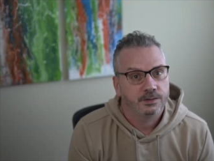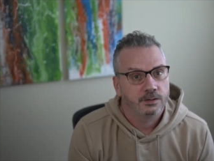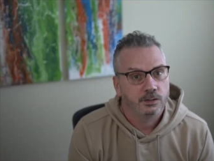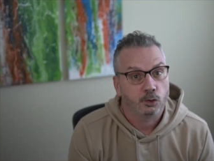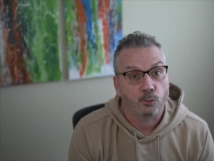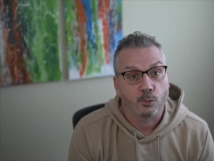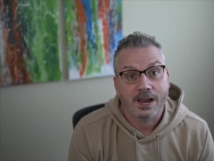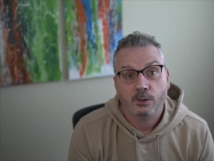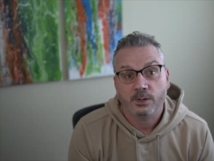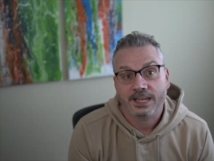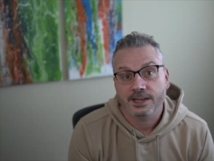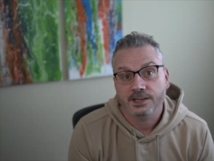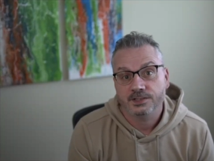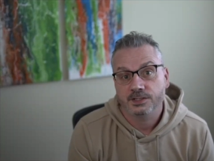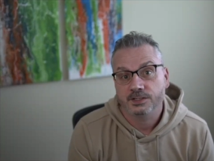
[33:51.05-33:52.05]
to route
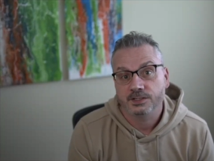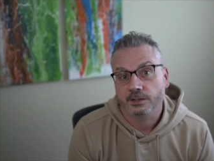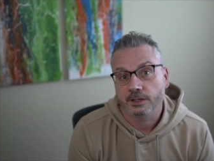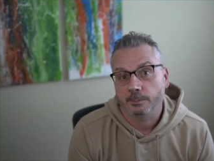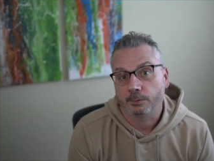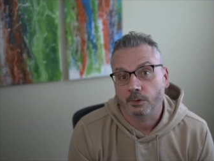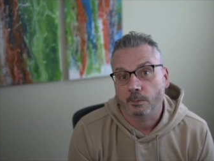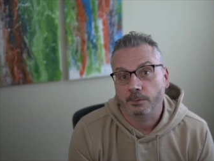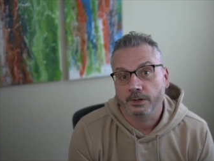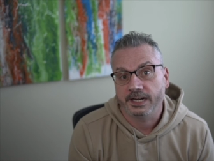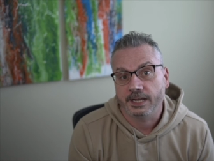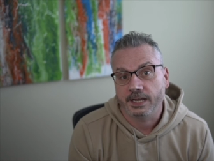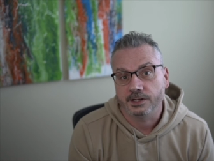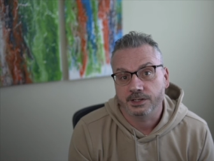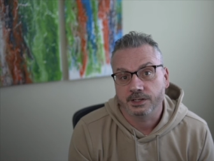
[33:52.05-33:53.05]
cases to the appropriate
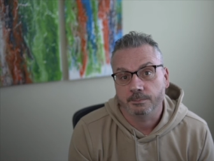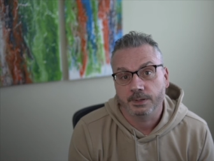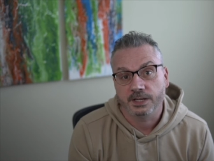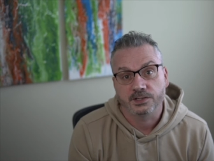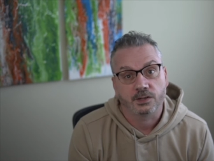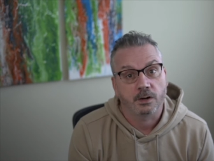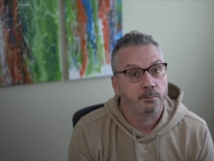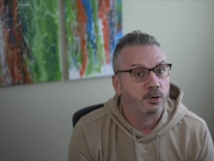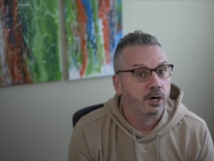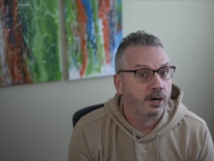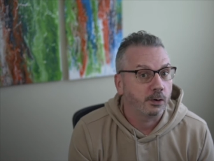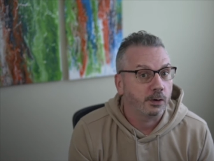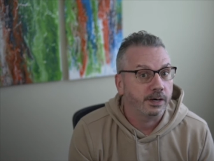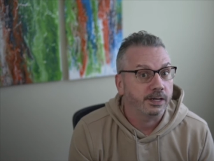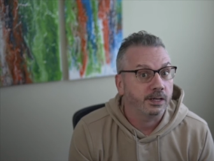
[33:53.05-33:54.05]
agent based on
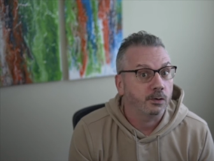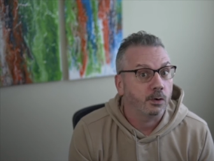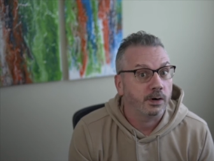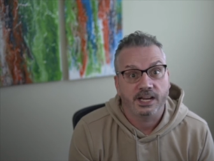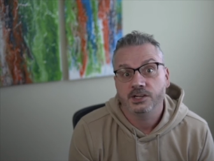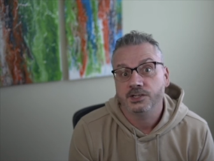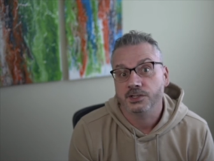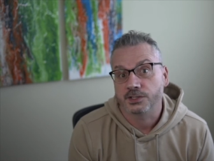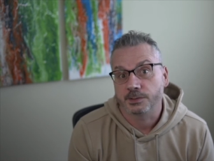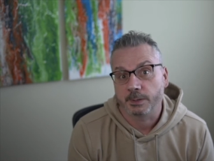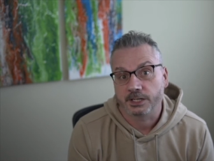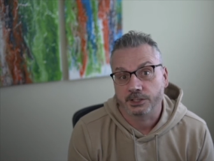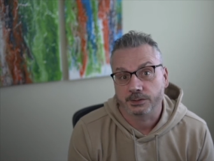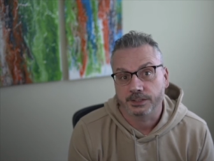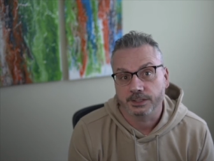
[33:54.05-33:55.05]
priority or agent
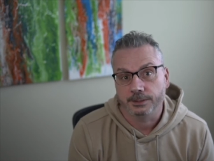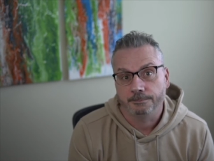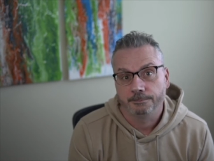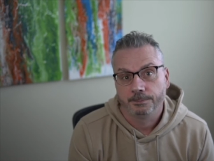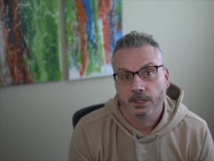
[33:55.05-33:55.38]
specialty.